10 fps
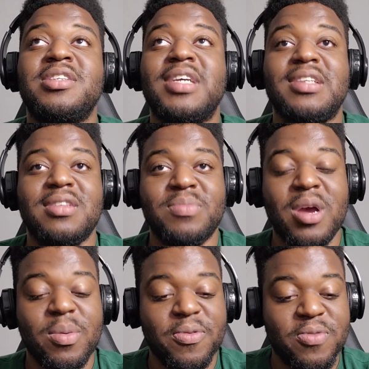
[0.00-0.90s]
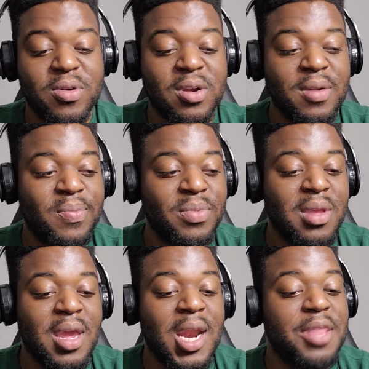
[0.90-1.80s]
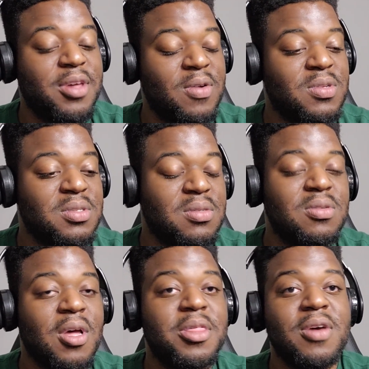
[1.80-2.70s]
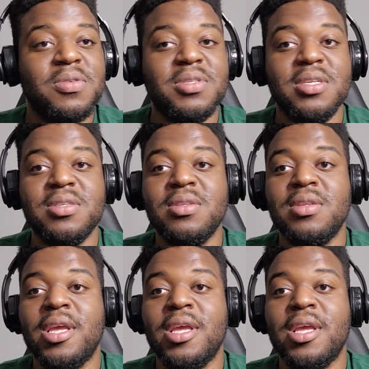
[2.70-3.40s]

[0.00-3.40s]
checked out the manga before, and I thought it was I thought it was decent.